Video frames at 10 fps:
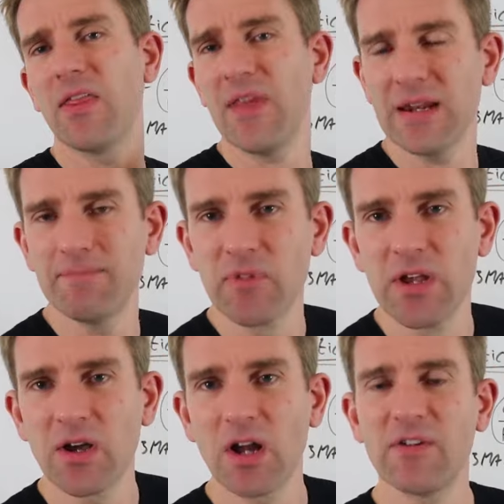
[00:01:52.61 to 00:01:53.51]
And then
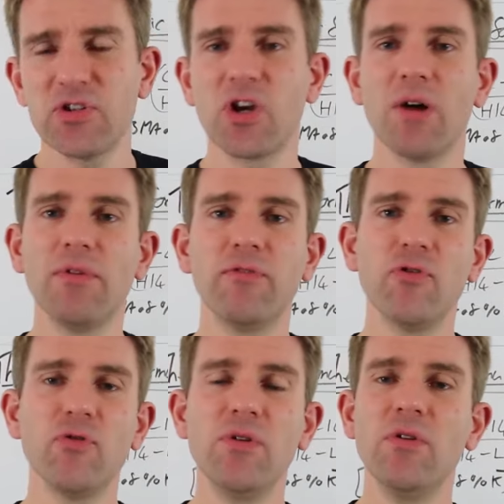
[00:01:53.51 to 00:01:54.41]
kind of as you come
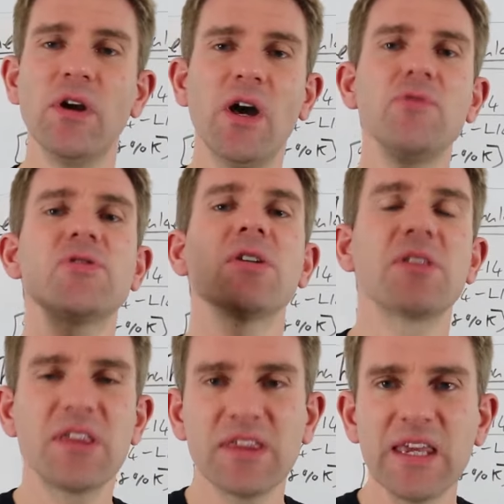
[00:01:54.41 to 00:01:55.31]
through and you, you start
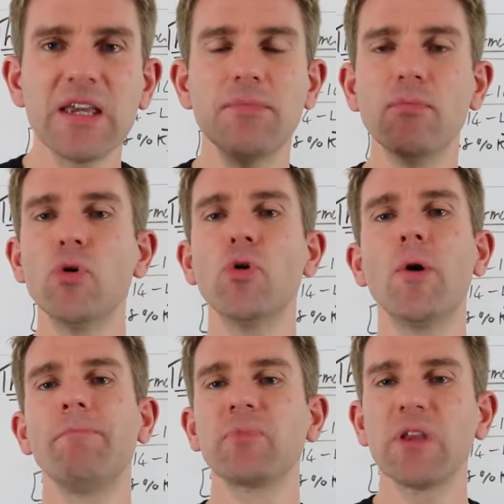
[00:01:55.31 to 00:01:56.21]
to think
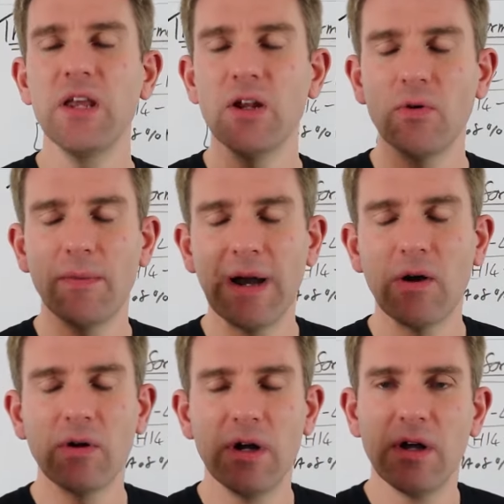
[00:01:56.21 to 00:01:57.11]
more, you know,
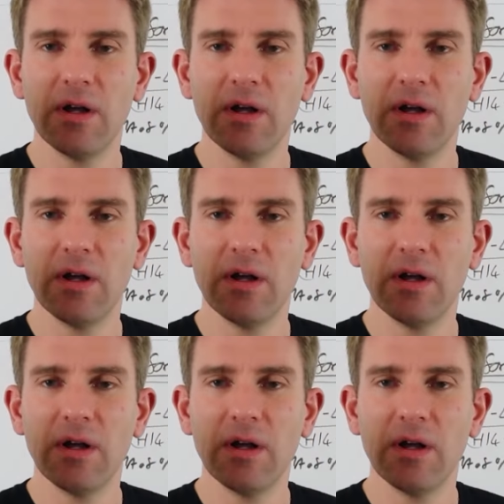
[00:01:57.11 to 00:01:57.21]
about